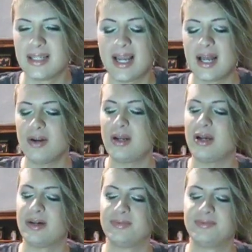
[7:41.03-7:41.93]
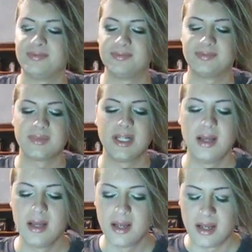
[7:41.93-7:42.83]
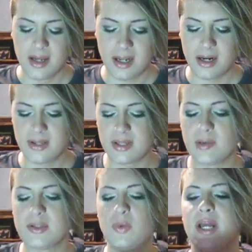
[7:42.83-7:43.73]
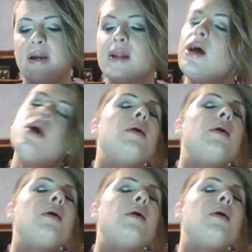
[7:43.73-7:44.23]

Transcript: Like, I don't know. I don't know, I thought that was weird.